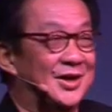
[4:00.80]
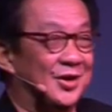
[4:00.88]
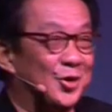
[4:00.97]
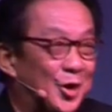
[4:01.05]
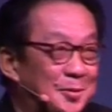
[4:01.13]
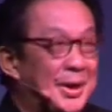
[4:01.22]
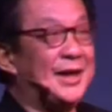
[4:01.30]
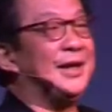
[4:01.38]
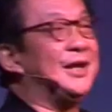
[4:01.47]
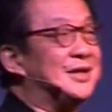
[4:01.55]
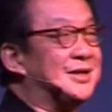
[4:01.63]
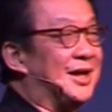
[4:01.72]
So I go on
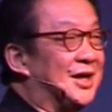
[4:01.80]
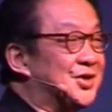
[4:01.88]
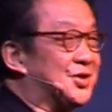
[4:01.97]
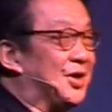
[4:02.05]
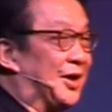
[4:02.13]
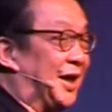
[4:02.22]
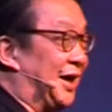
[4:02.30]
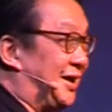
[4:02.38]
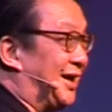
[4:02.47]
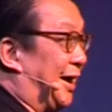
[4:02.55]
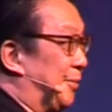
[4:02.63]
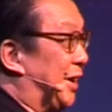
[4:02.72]
my knees and ask God,
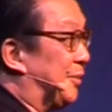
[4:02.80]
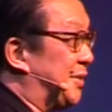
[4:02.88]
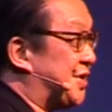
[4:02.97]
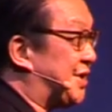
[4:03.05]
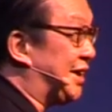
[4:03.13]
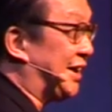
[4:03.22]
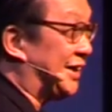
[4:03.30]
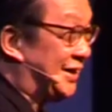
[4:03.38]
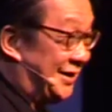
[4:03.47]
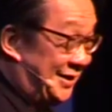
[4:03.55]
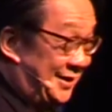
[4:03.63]
I think I made a mistake.